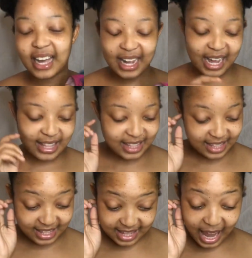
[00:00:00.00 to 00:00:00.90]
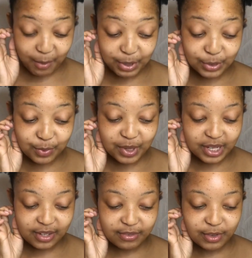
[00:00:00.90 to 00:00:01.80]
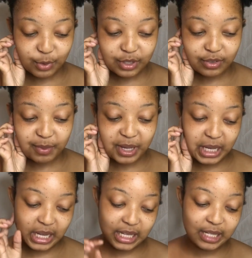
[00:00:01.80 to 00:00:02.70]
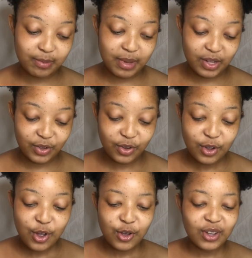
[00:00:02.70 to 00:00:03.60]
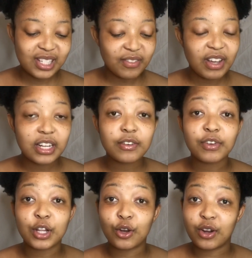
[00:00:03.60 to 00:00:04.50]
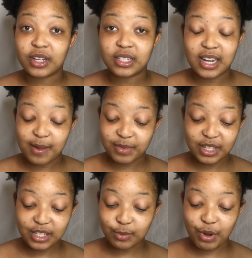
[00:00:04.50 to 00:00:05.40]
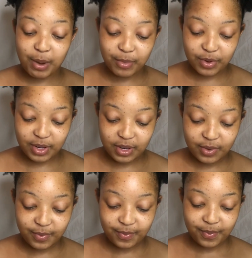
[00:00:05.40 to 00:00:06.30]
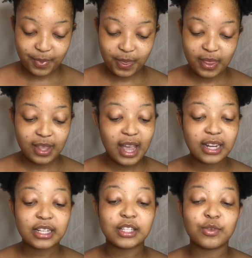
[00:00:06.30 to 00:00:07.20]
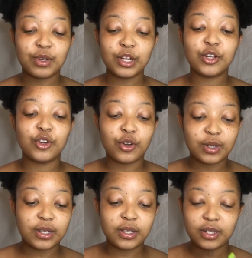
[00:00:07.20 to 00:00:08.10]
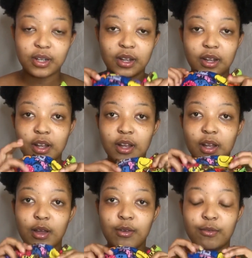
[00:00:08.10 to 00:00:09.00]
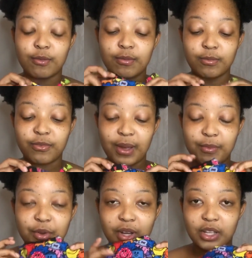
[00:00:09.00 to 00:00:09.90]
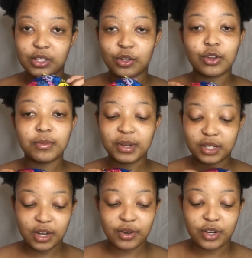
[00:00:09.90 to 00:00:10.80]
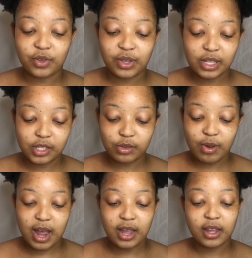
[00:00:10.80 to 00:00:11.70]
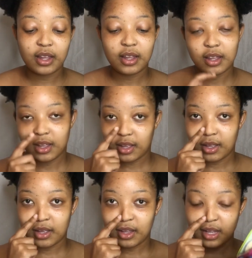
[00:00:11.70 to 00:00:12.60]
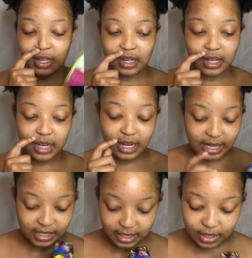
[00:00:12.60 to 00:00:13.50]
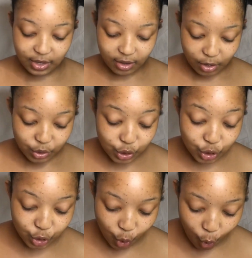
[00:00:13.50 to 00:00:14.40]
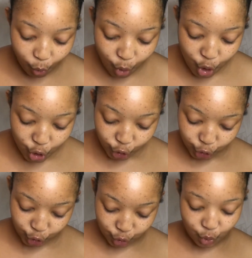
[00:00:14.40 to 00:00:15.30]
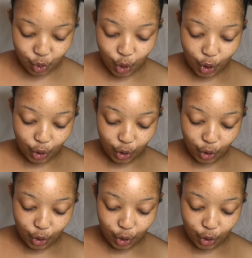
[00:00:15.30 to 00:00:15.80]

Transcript: I want to believe it was from a kid's meal because I've had it for the longest time, since primary. And it's a really good fabric, it's a good material, that's why it lasted so long.